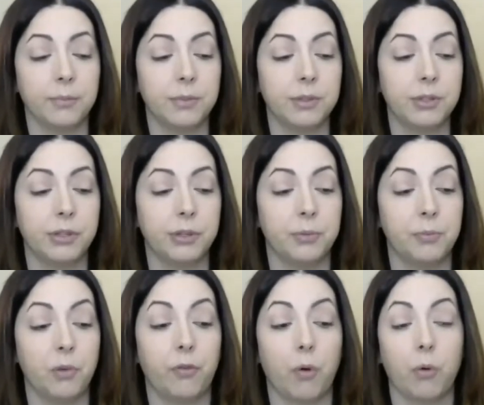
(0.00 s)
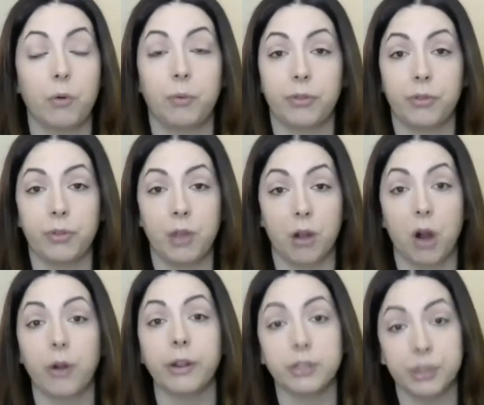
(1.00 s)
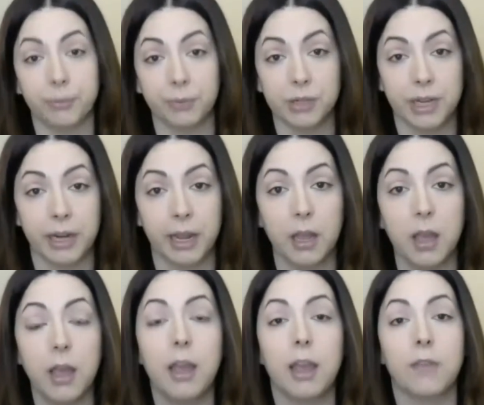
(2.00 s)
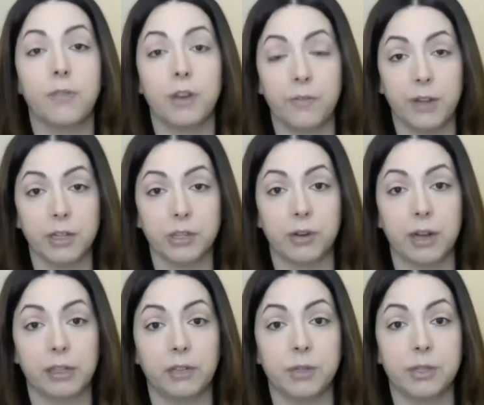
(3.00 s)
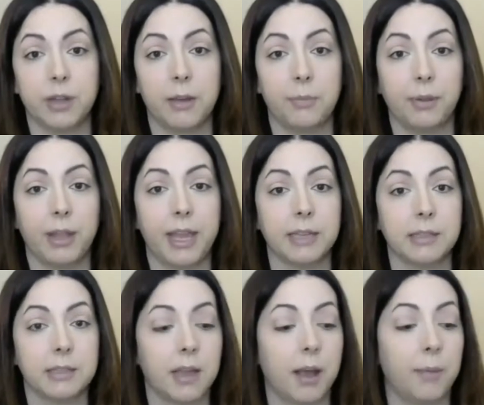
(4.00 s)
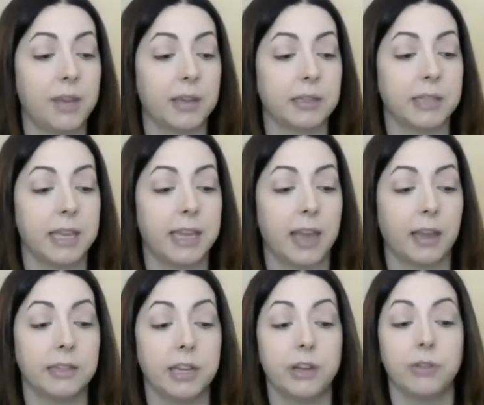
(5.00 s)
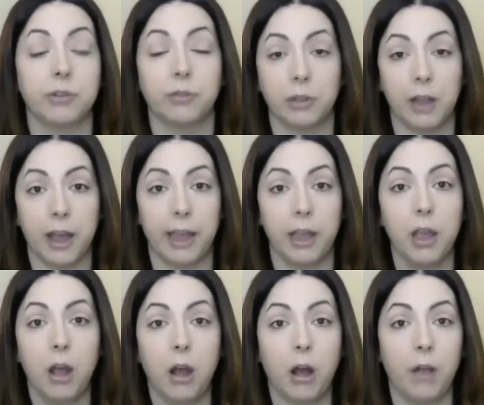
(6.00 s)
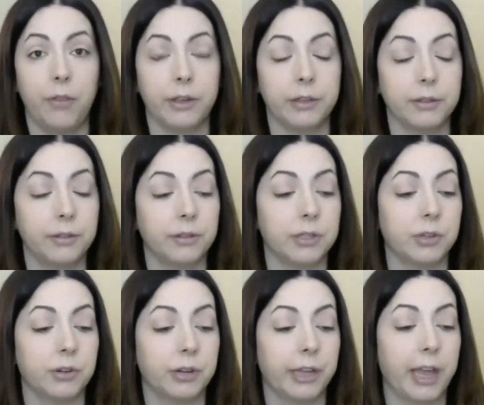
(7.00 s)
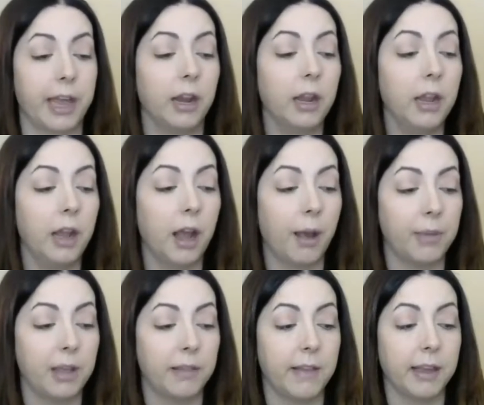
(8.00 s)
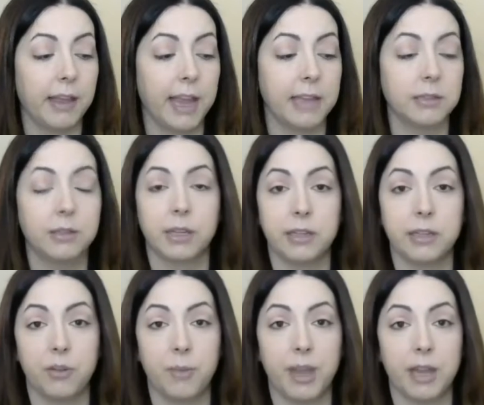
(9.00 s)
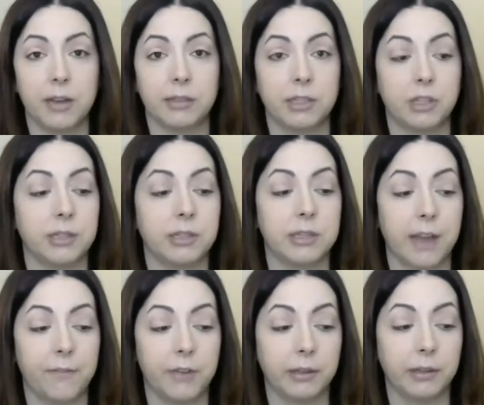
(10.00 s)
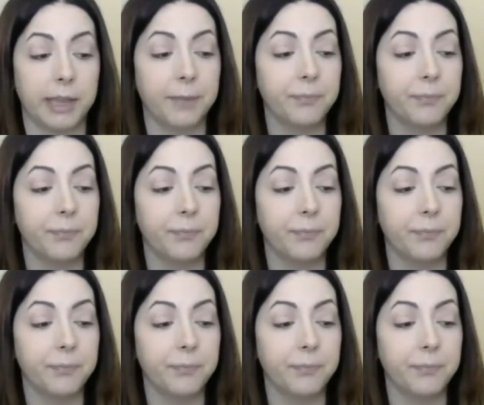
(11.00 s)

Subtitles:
to move forward with a guardianship proceeding if an advance directive was not in place, because they can't continue to rely on the surrogate in that case to continue making decisions indefinitely.